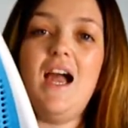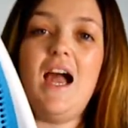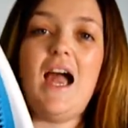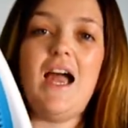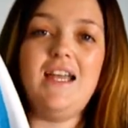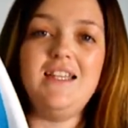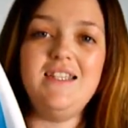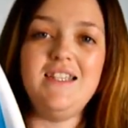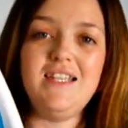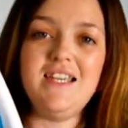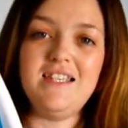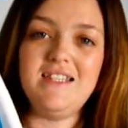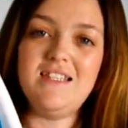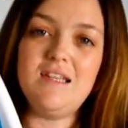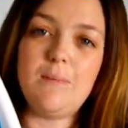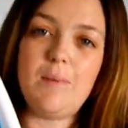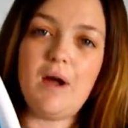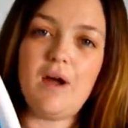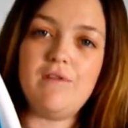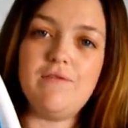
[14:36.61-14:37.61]
as he gets the
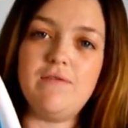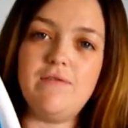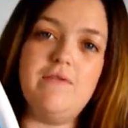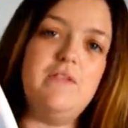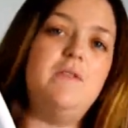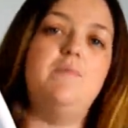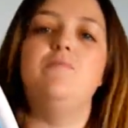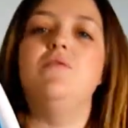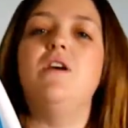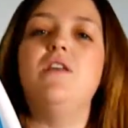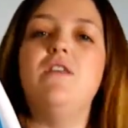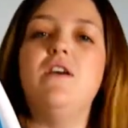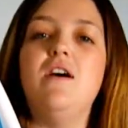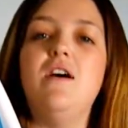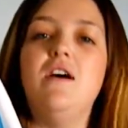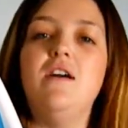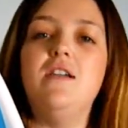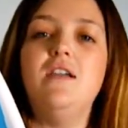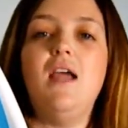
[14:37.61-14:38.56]
bath with his brother